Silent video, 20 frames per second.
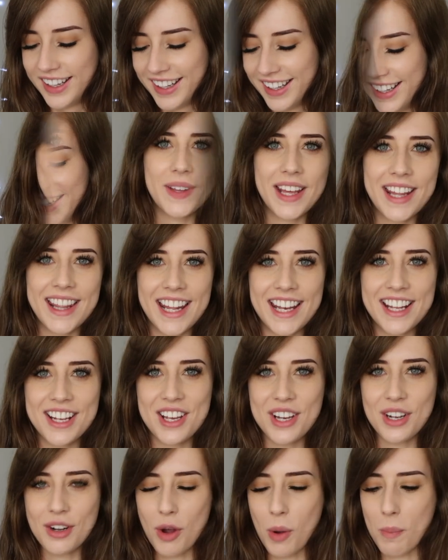And then a
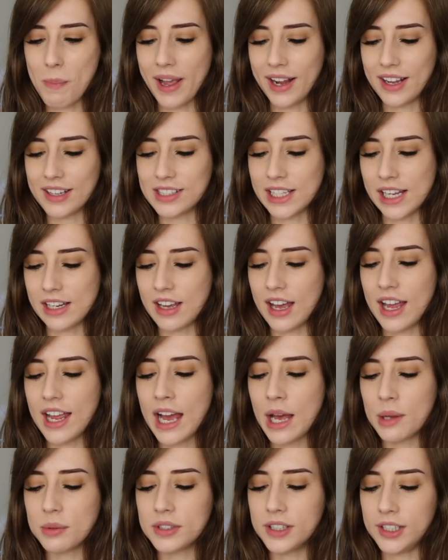girl called Becca said, I
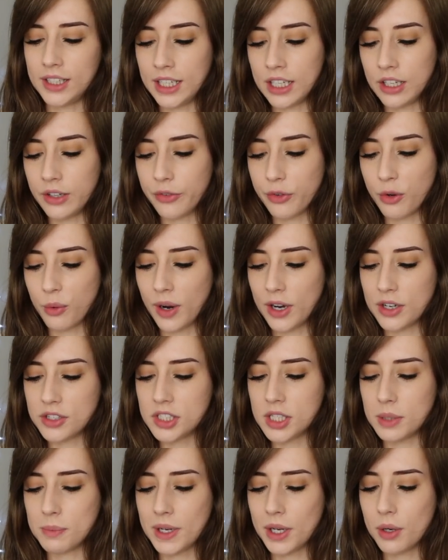absolutely love
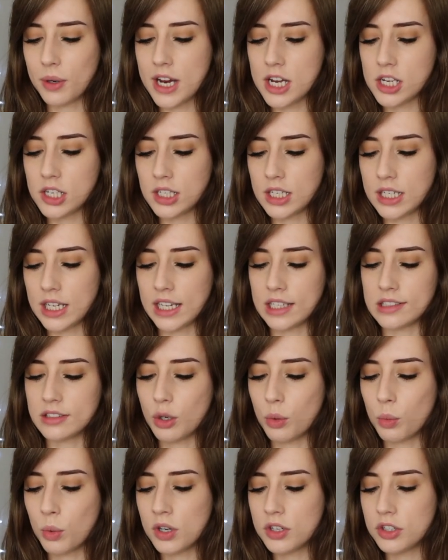quotes, so my question is,
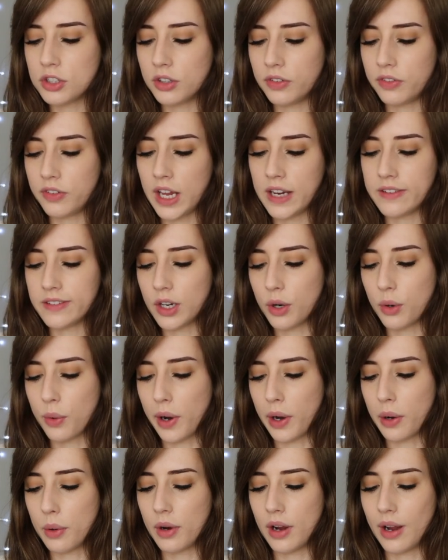what's your favourite
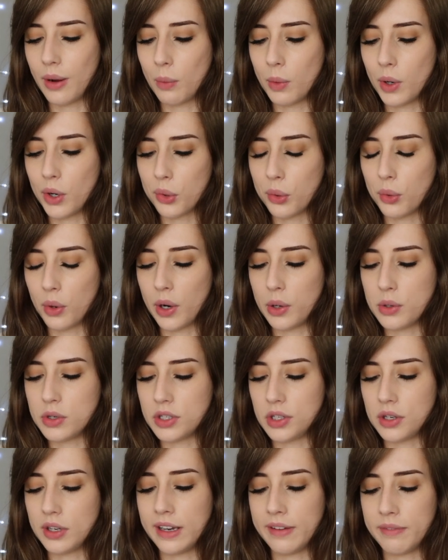quote and what quote
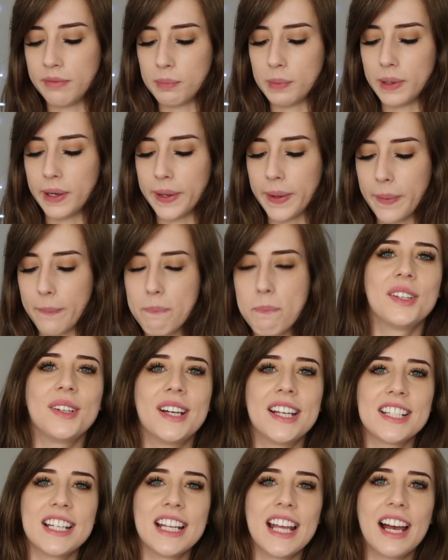do you live by? So
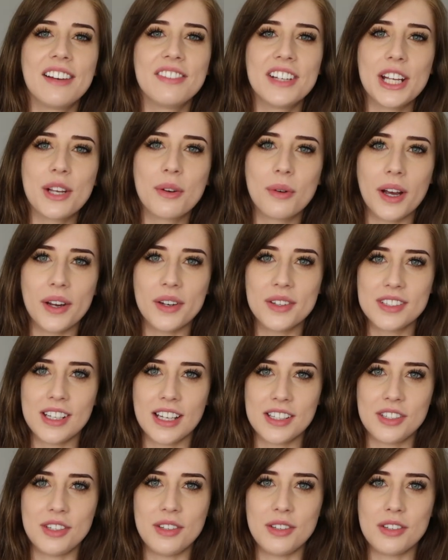I actually have a quote
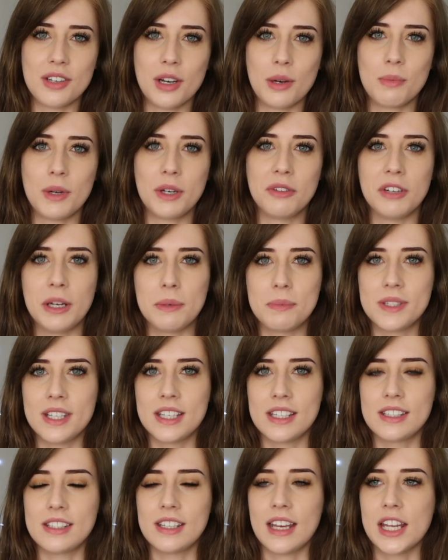tattooed on my ribs
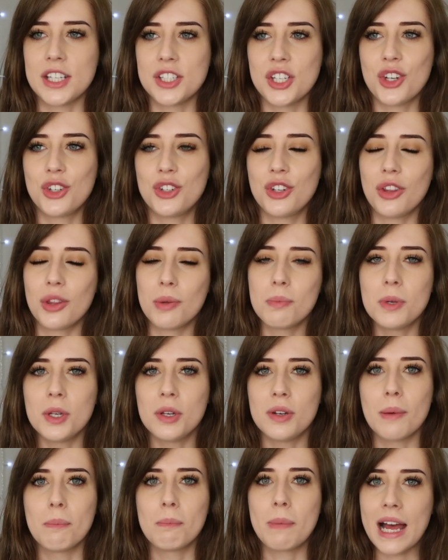that says, to the
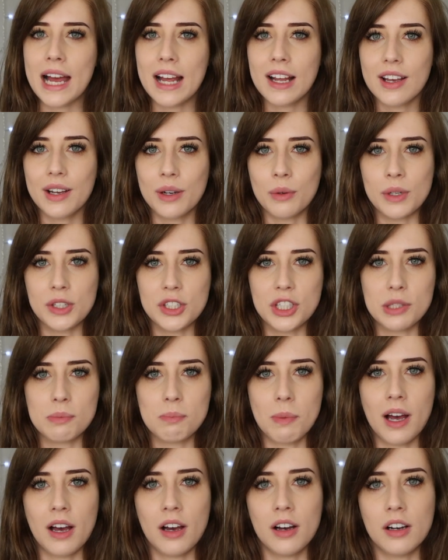moon and back, which is
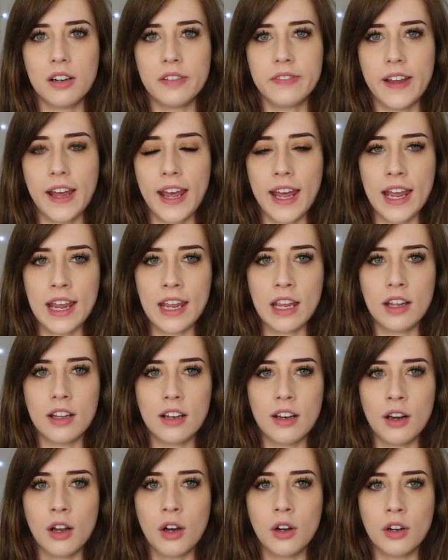part of a
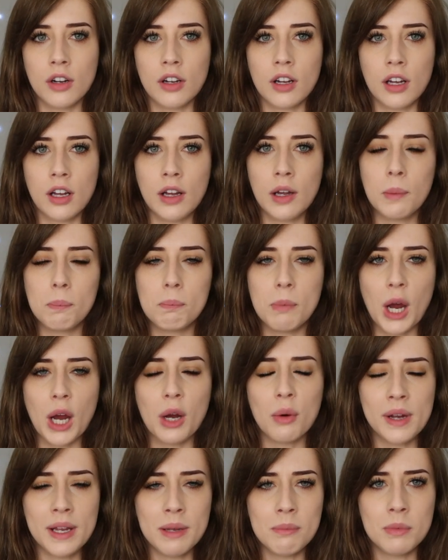longer
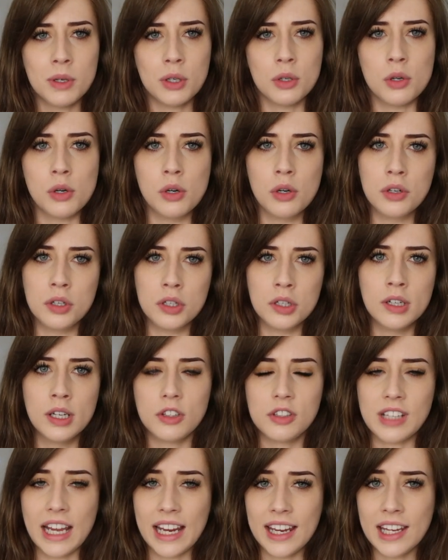poem or
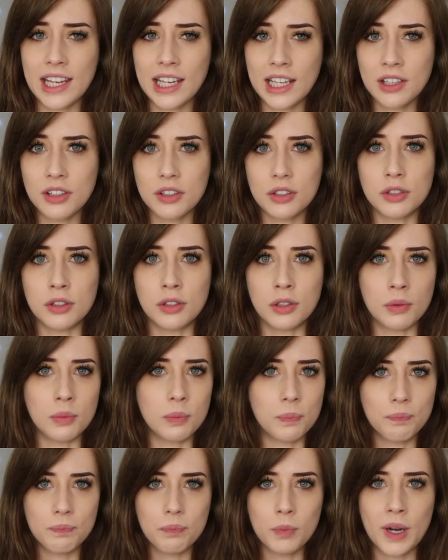saying or
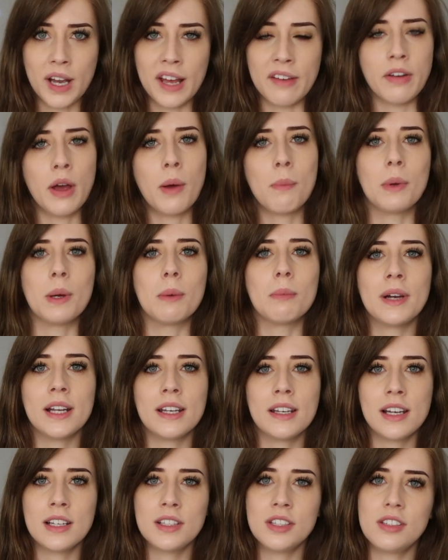whatever, but my
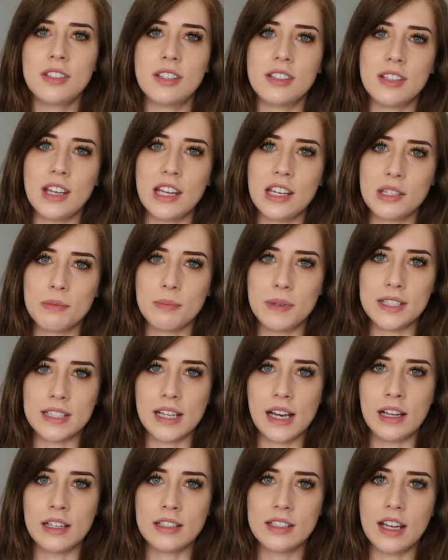nan used to say it to my
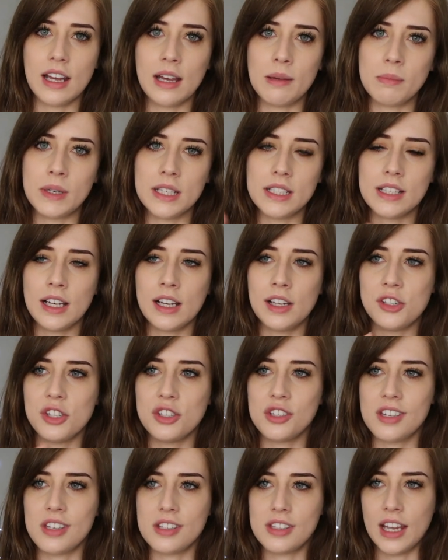dad and my dad
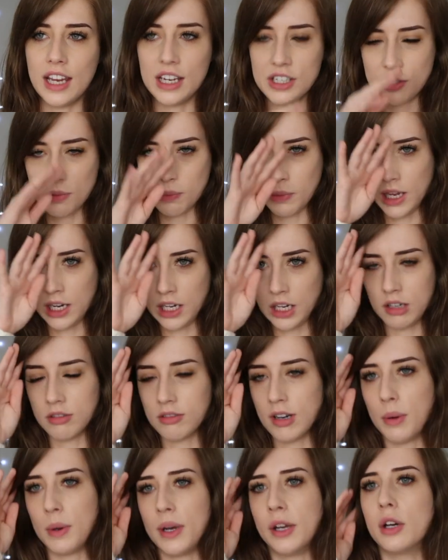used to say it to me
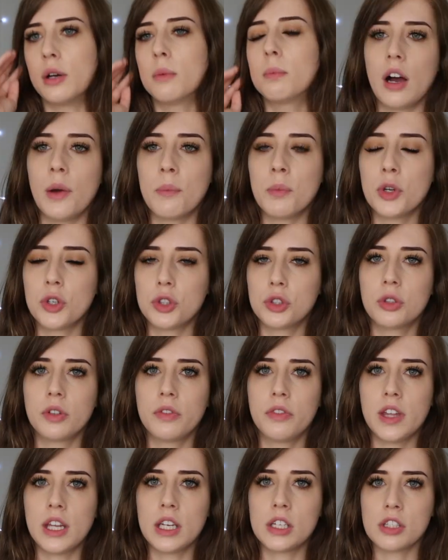growing up. I'm not sure
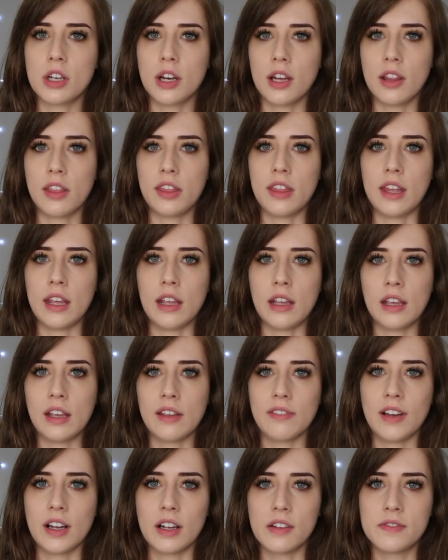of the entire thing.
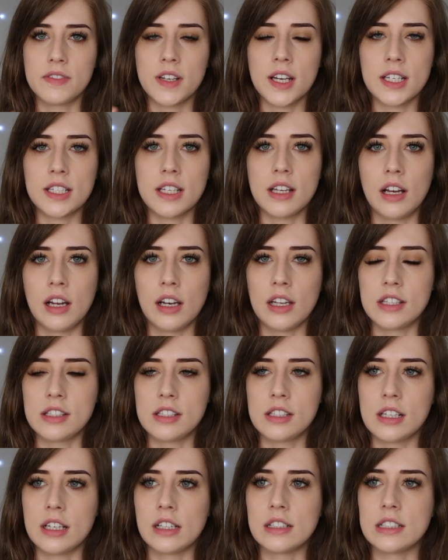If I can find it, I'll
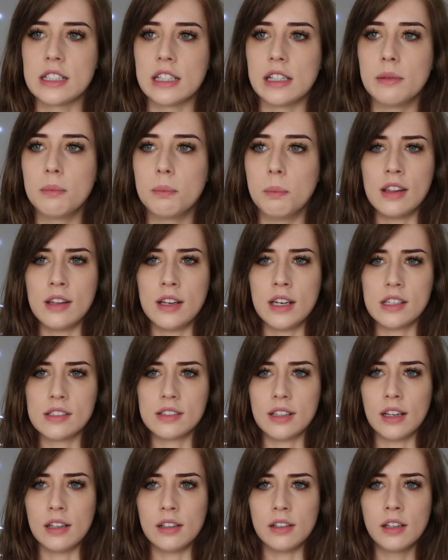insert it. And then it
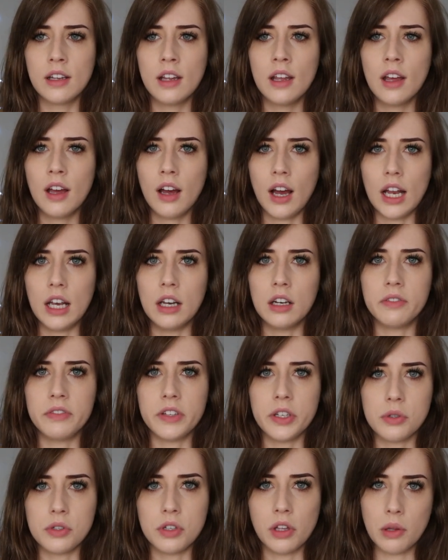says, I love
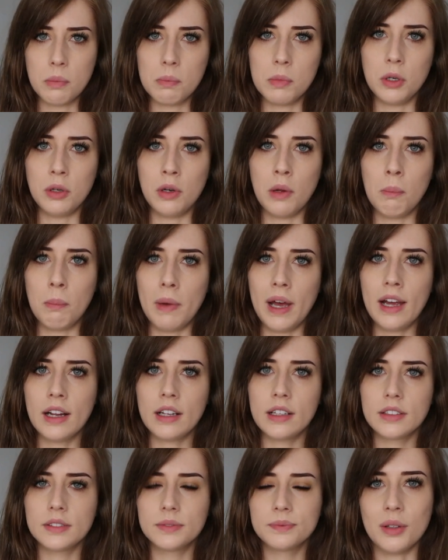you to the moon and
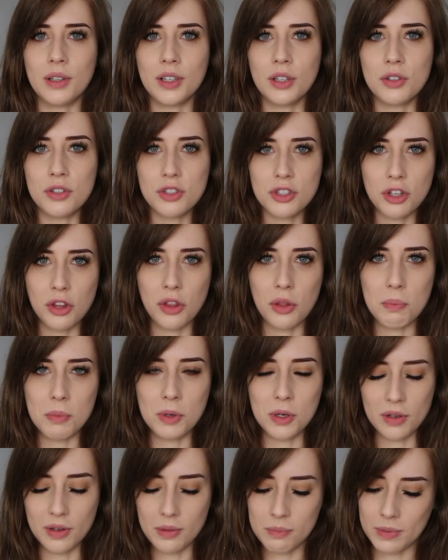back. So I've got to the
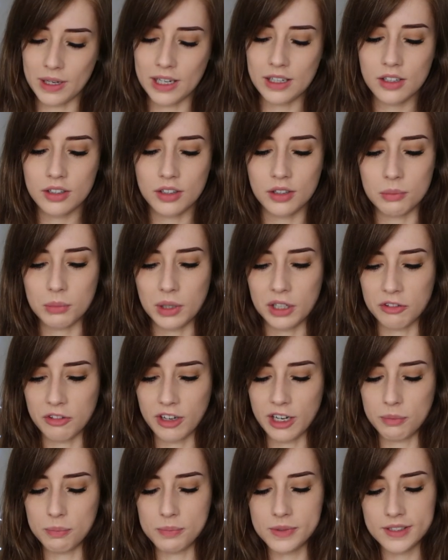moon and back on my
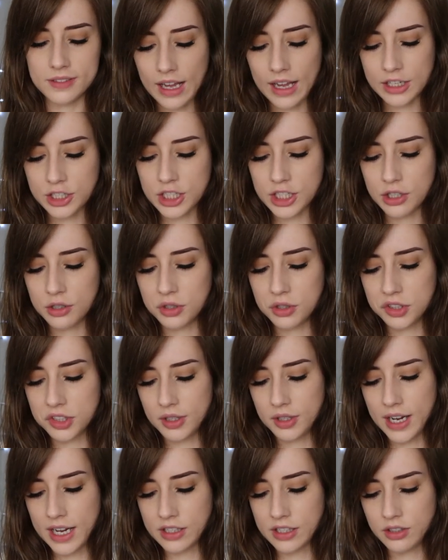ribs. And she
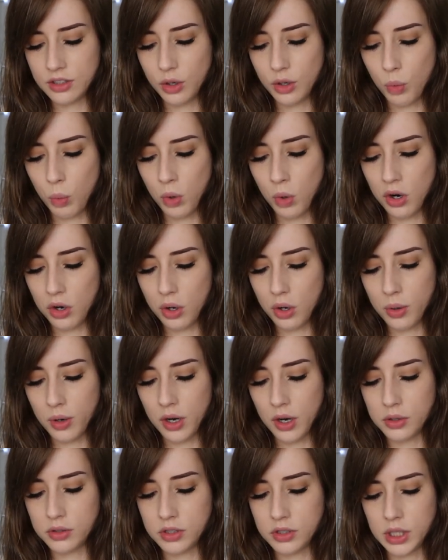also asked, what
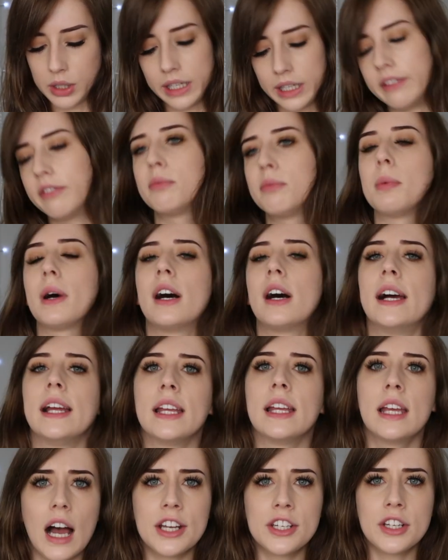quote do you live
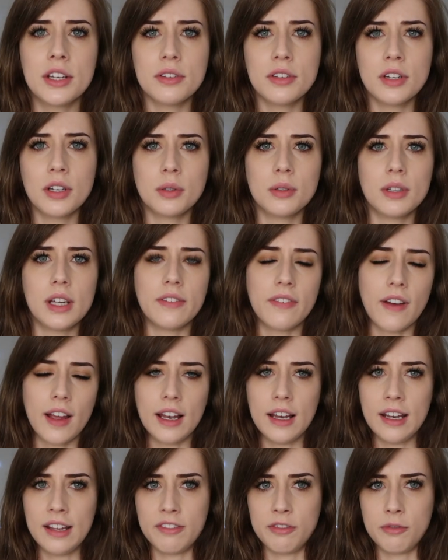by? I don't know if
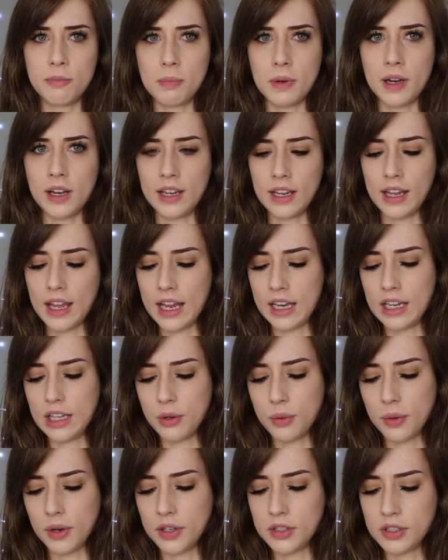I live by any
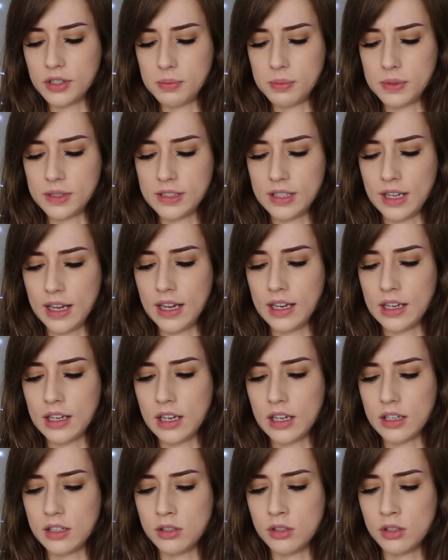quotes per se,
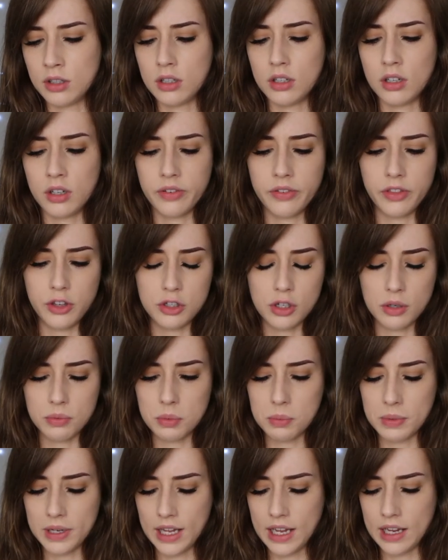not off the
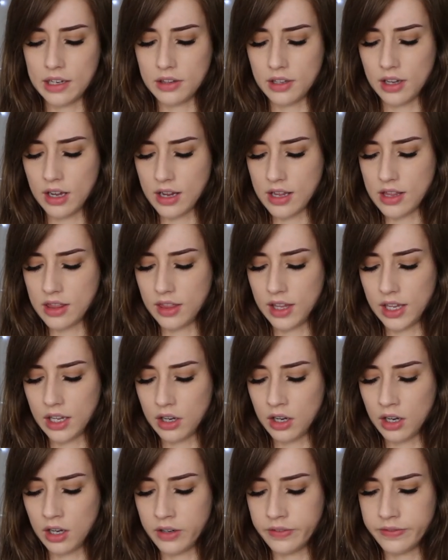top of my head that I can
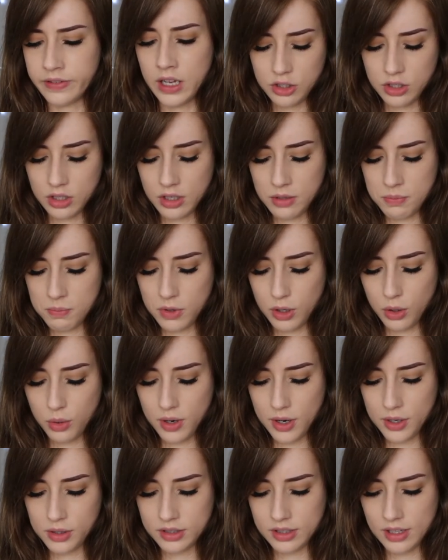think of. Some
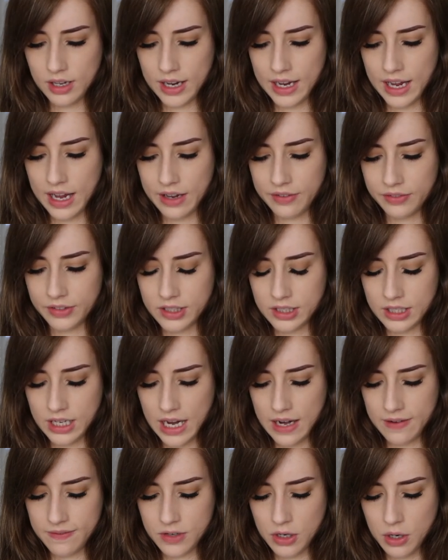quotes that I have
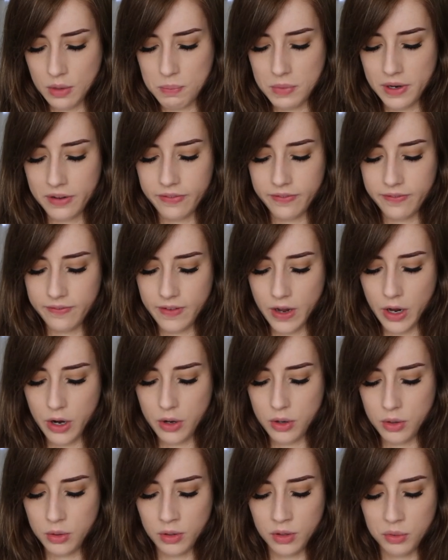saved on my
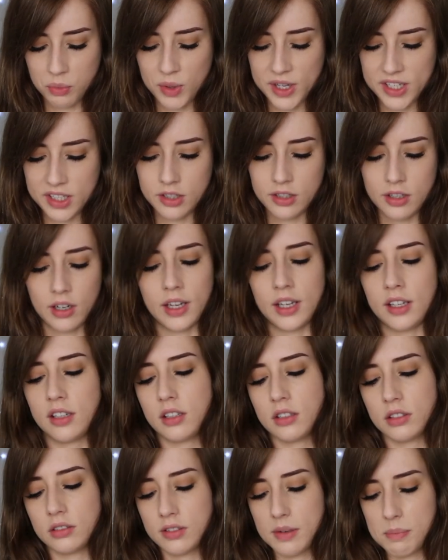phone, which like